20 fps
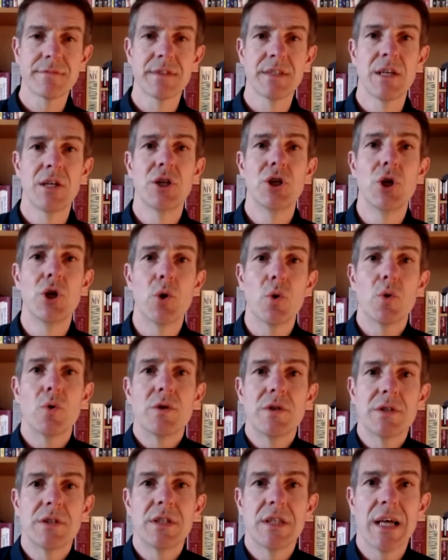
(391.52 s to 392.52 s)

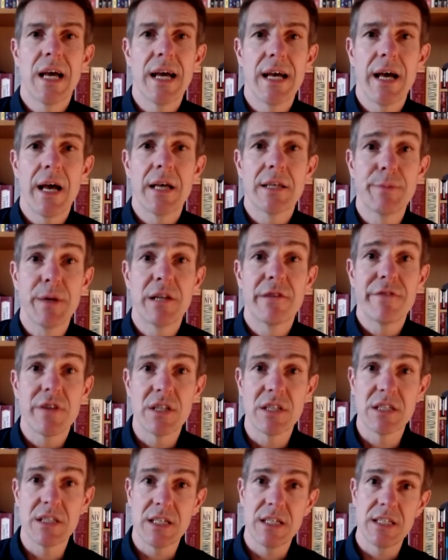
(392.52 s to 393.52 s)
knows that, as painful as
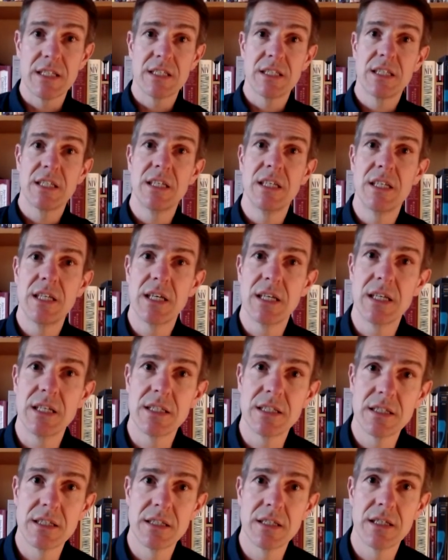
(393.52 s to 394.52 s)
it is, he
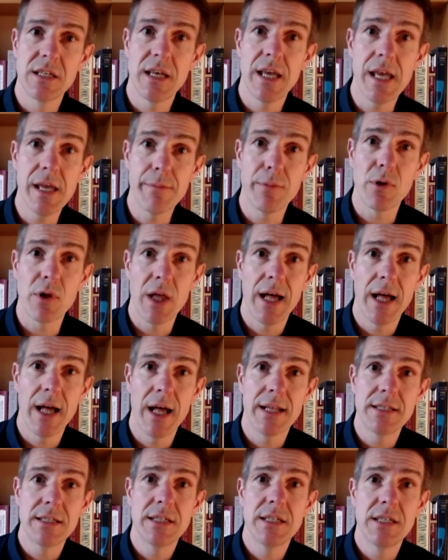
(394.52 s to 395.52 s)
is able and
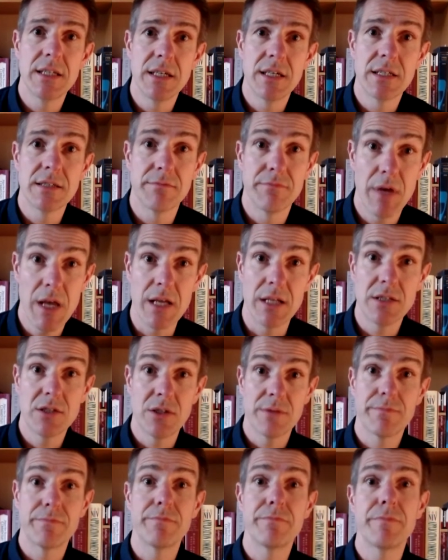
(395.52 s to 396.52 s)
he is made to
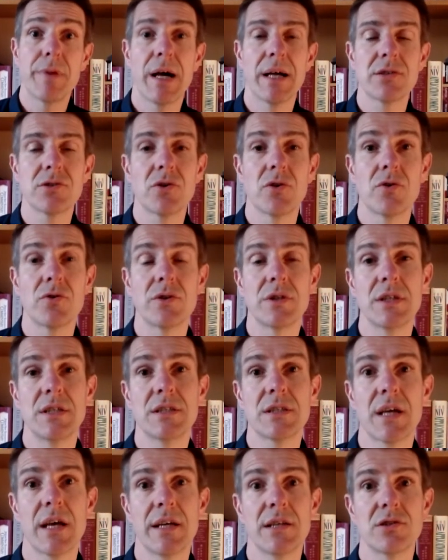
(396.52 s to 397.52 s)
pass on these
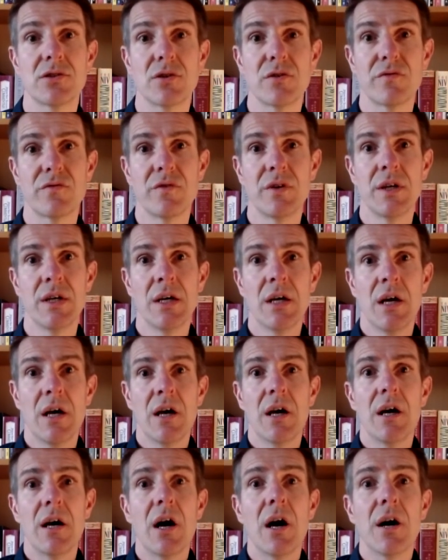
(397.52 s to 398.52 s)
kinds of
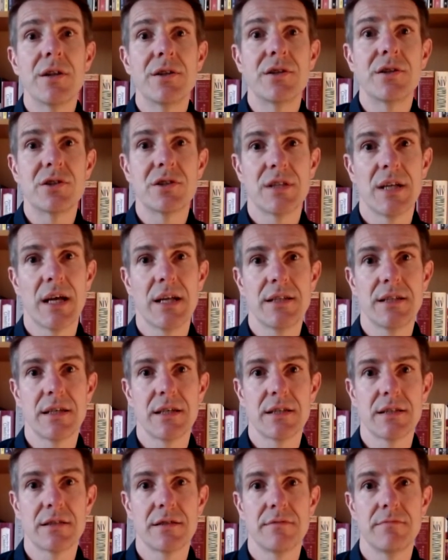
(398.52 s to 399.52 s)

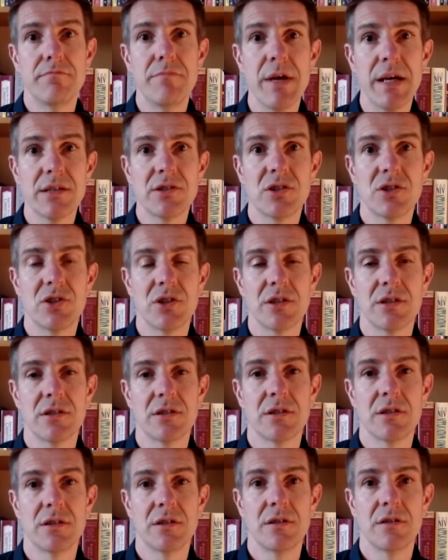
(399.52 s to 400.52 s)
understandings, messages,
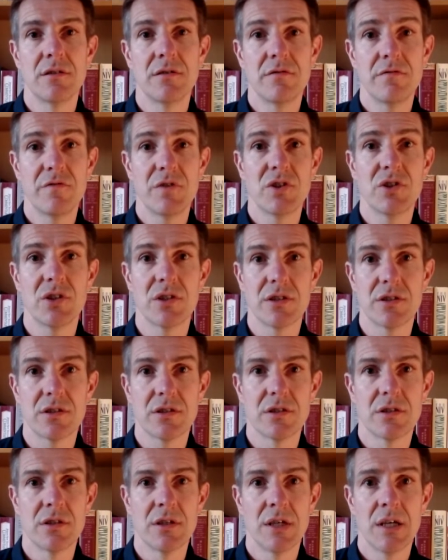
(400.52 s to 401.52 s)
visions,
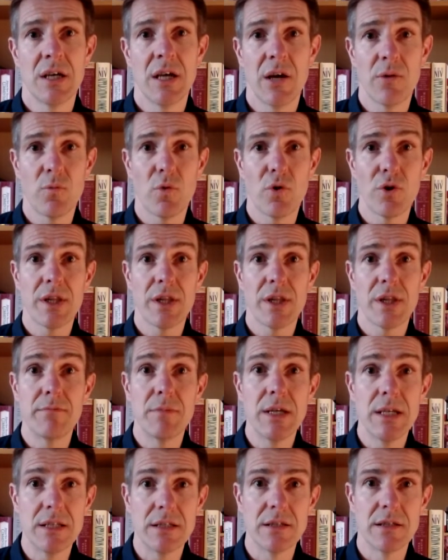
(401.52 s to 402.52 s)
and what they
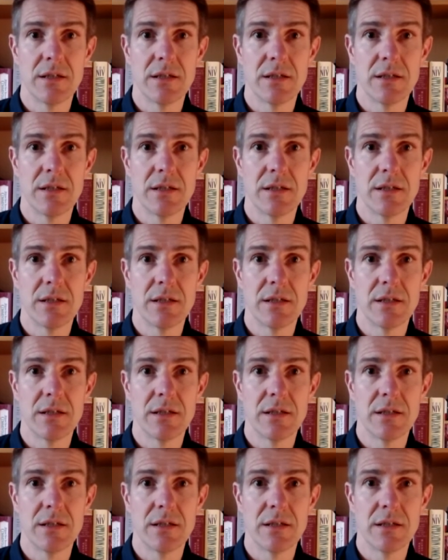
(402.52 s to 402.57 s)
mean.